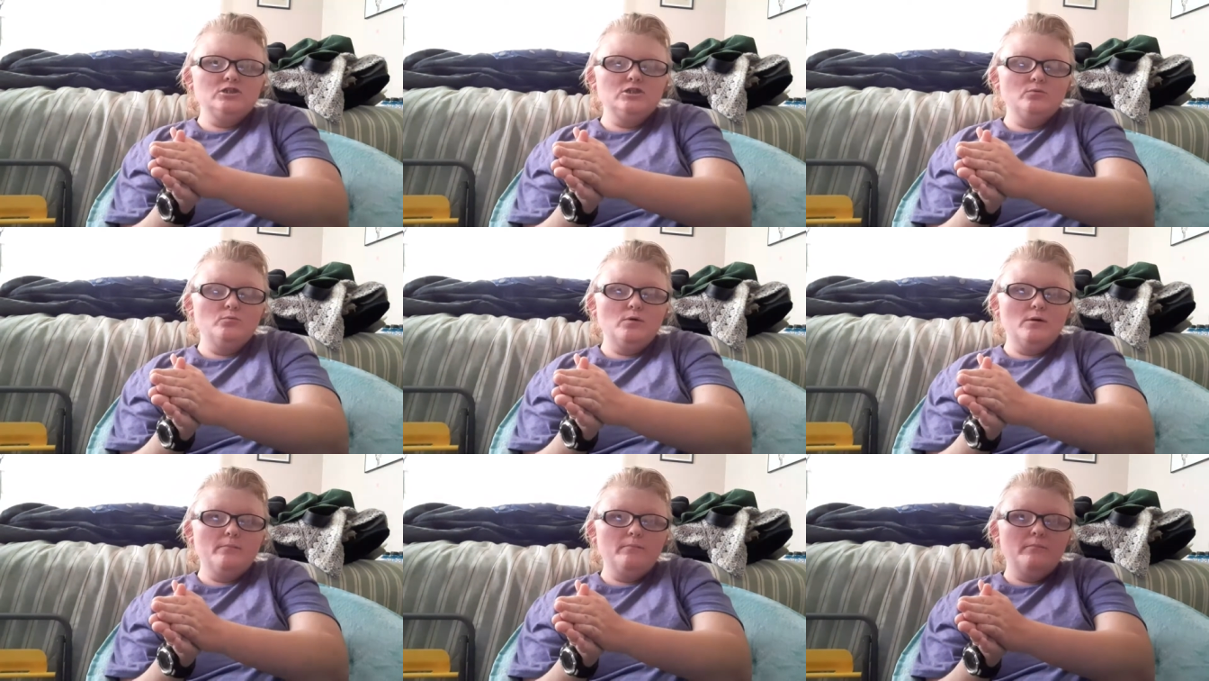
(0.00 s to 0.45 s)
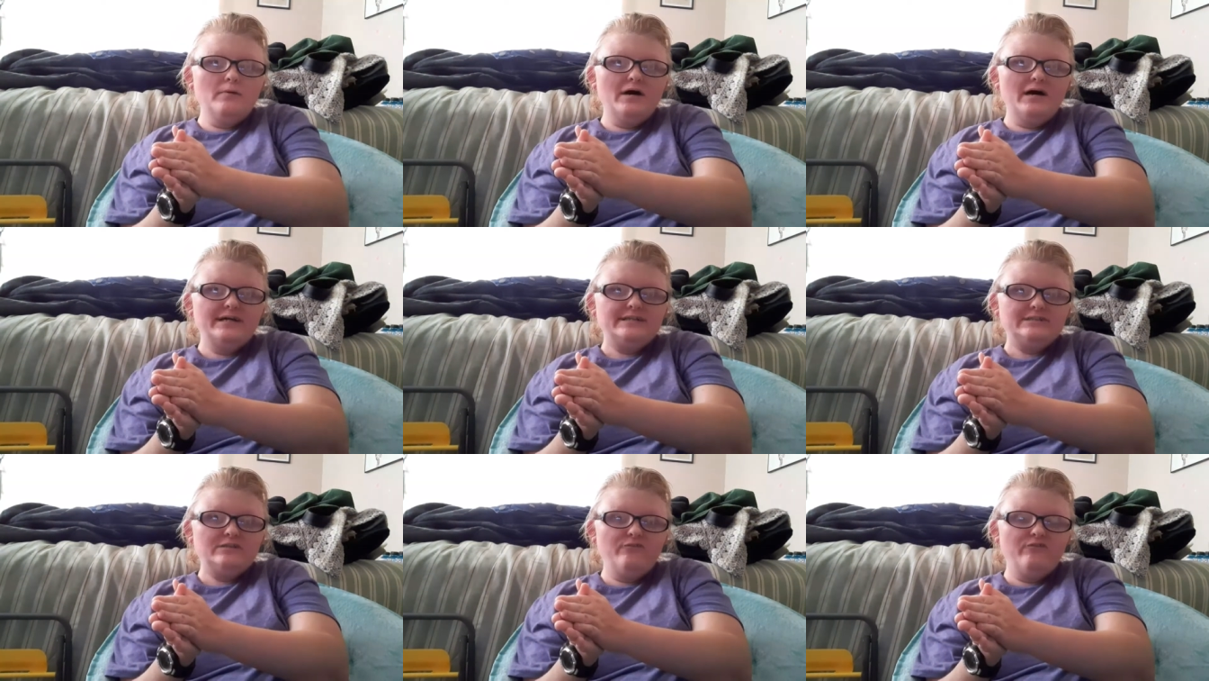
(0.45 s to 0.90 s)
she went
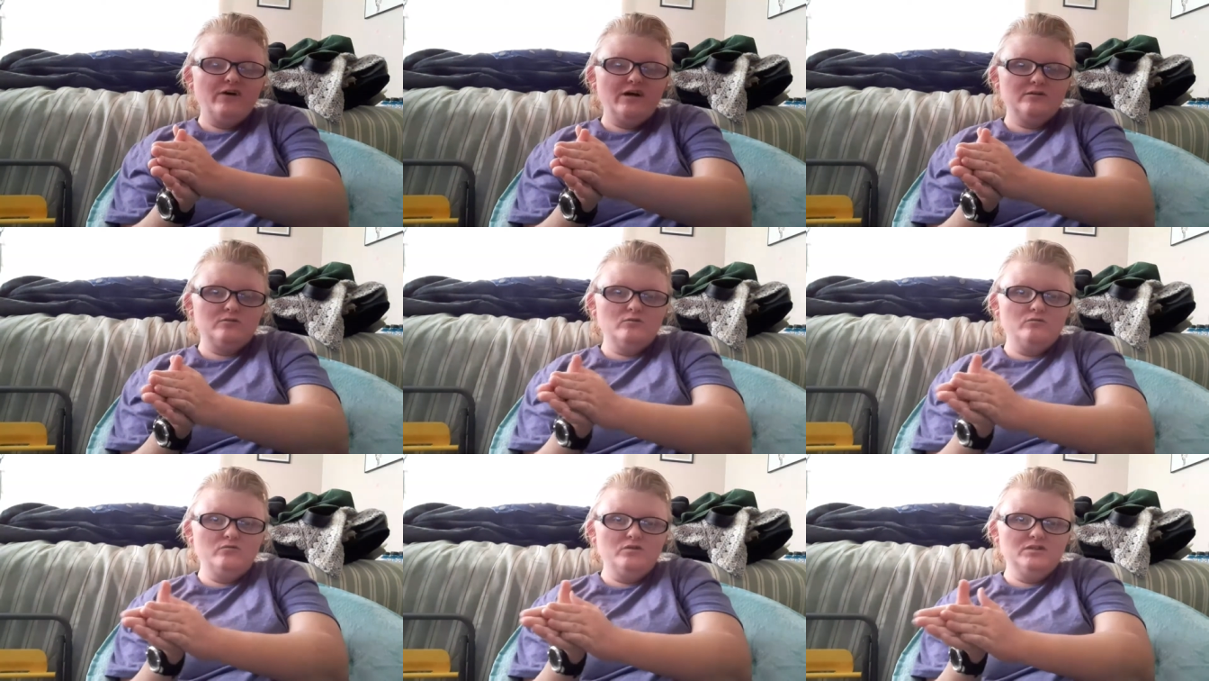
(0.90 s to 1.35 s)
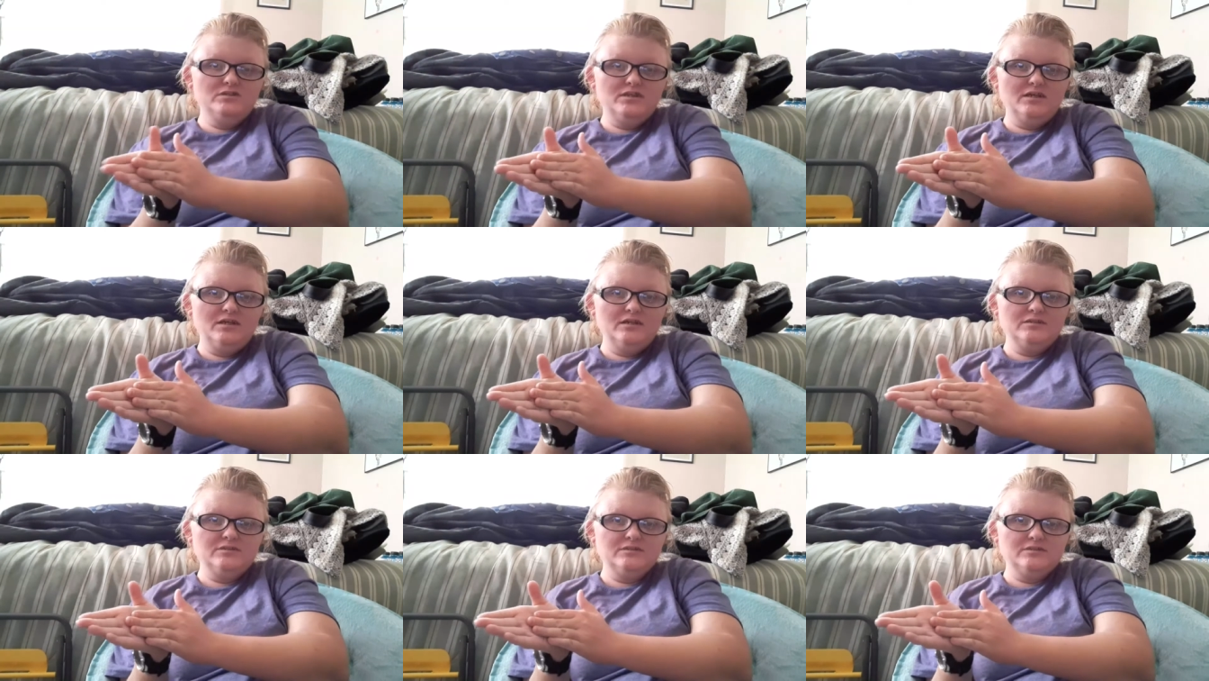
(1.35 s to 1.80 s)
back to factory
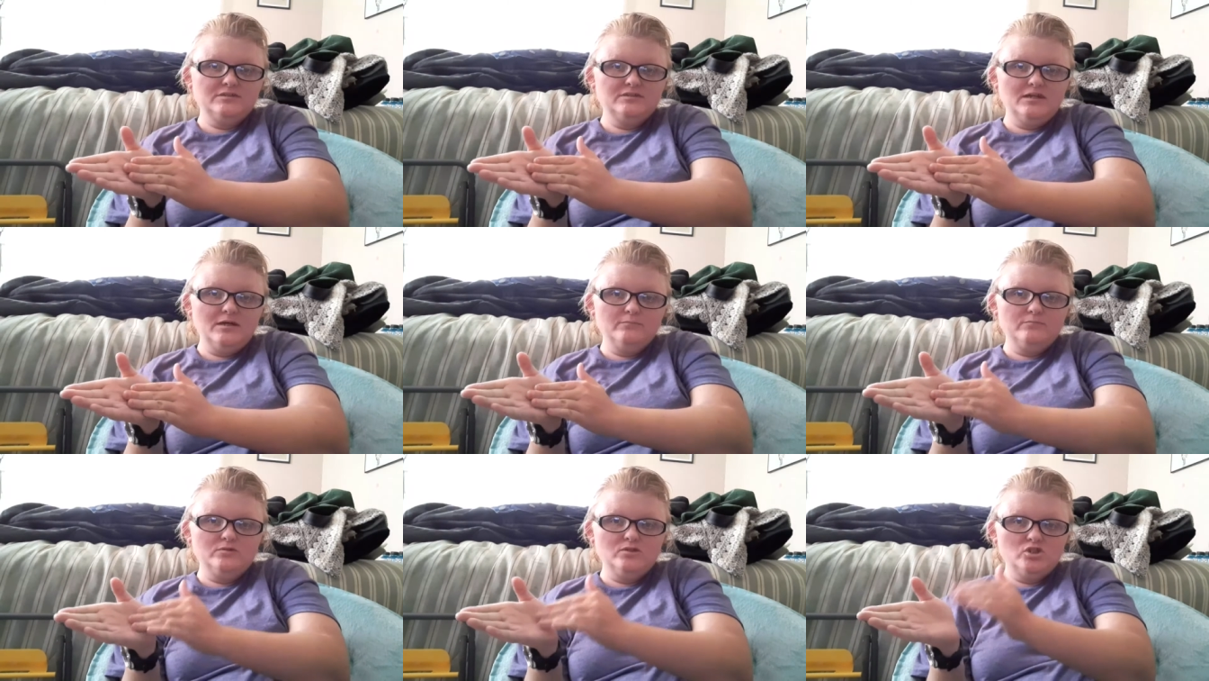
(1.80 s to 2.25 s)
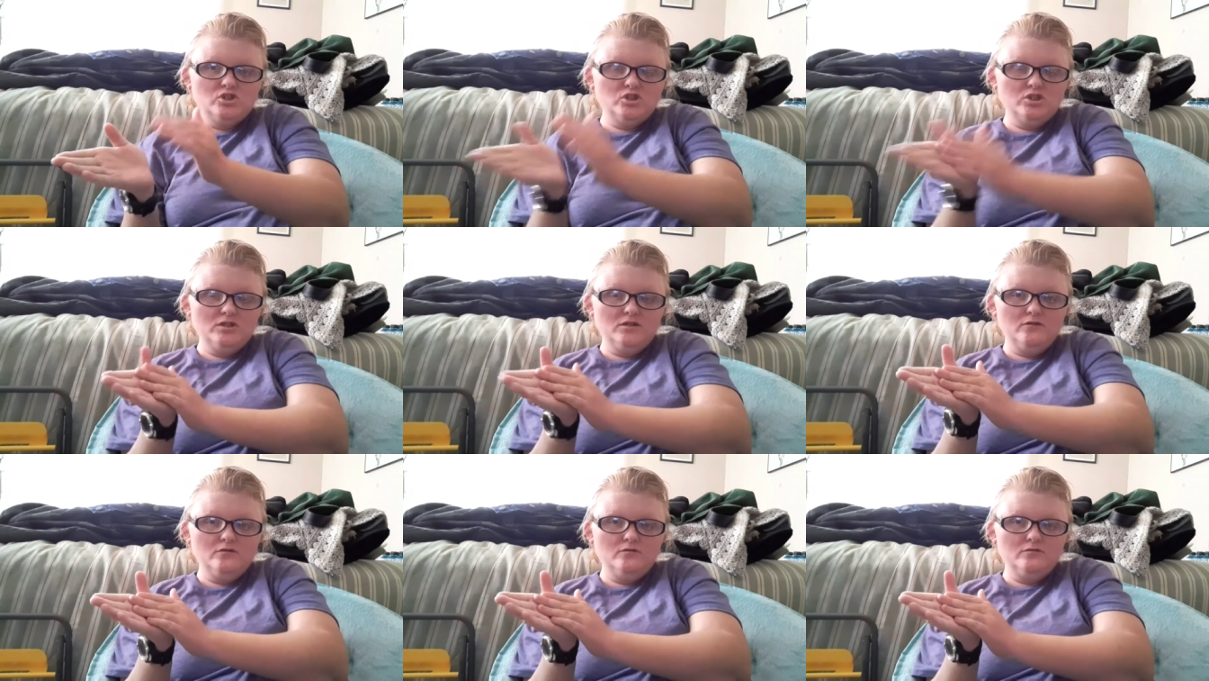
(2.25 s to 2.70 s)
resettings except the
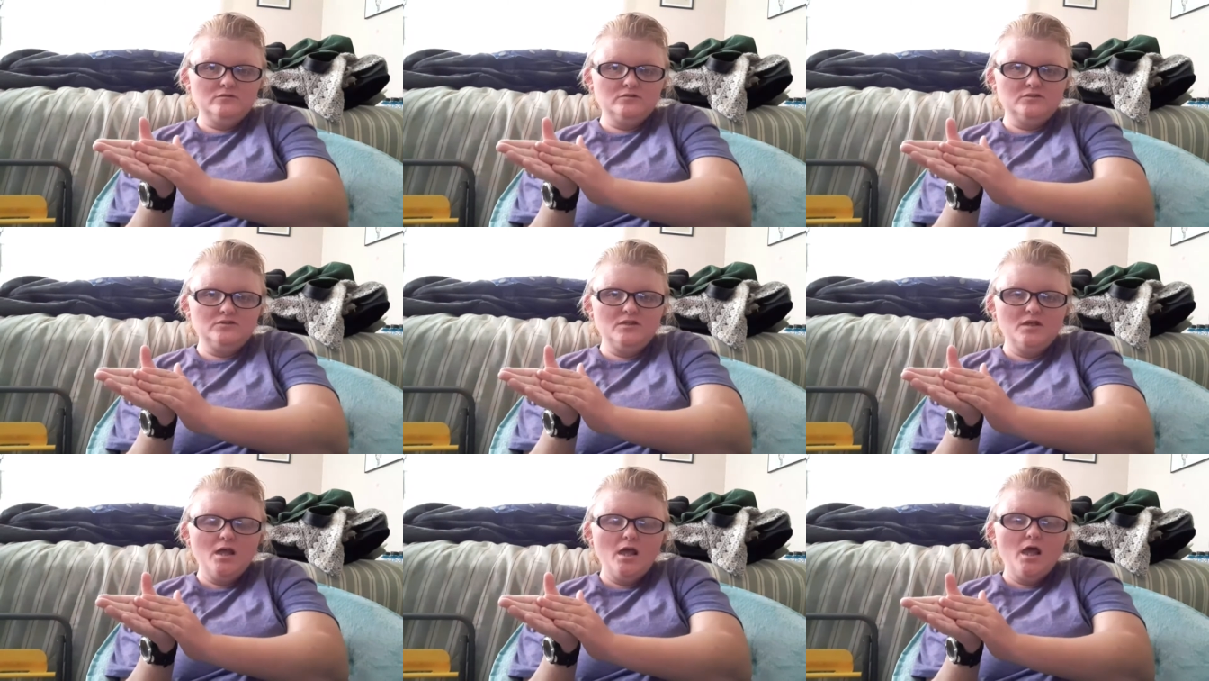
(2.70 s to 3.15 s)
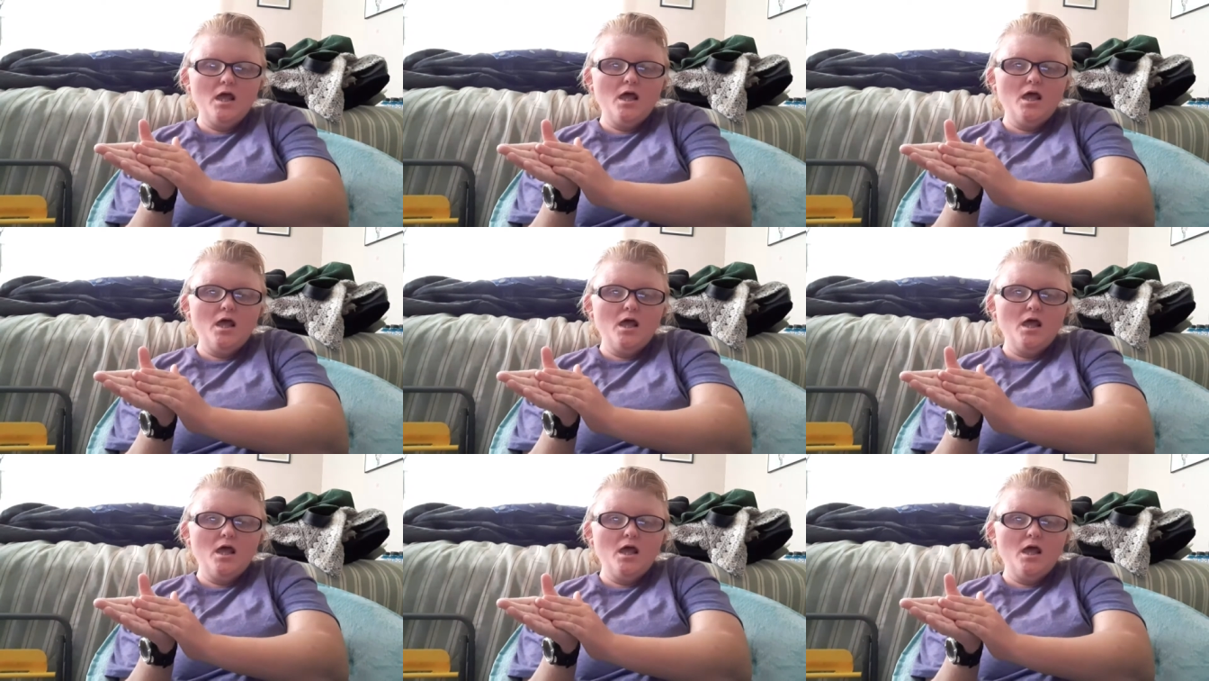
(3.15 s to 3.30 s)
shields